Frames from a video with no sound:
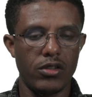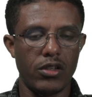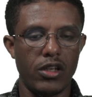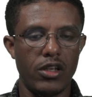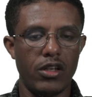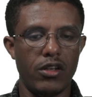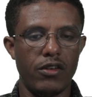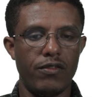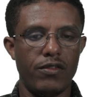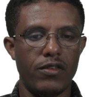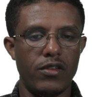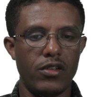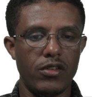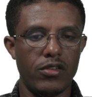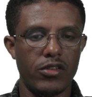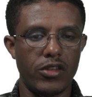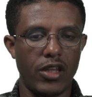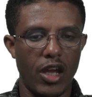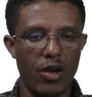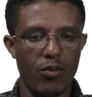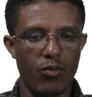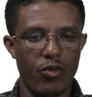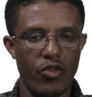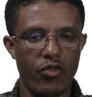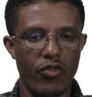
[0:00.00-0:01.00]
If this
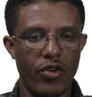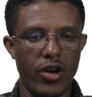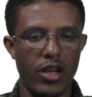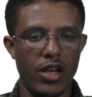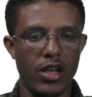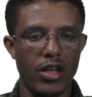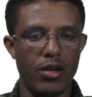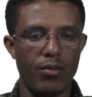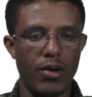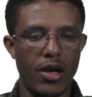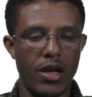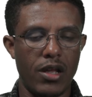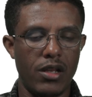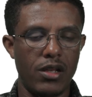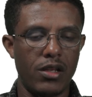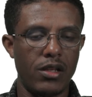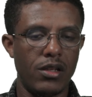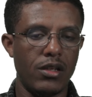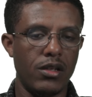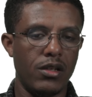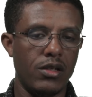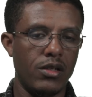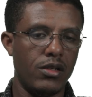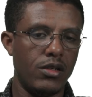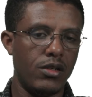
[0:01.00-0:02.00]
type of animal,
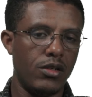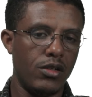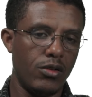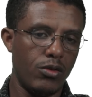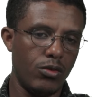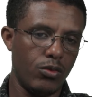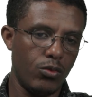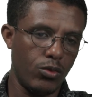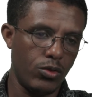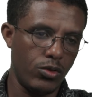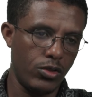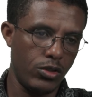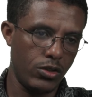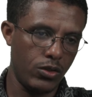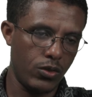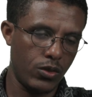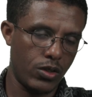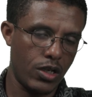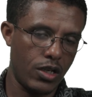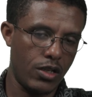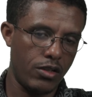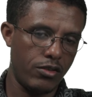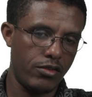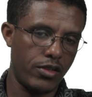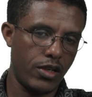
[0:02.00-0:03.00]
you
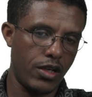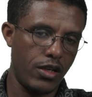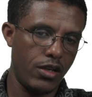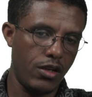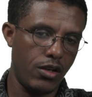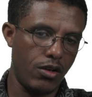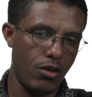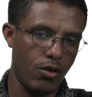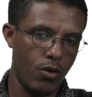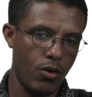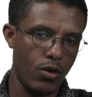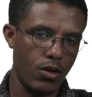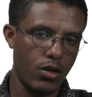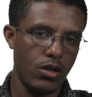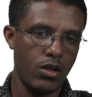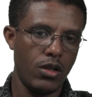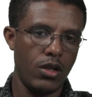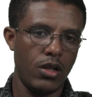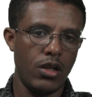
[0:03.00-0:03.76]
can say dog.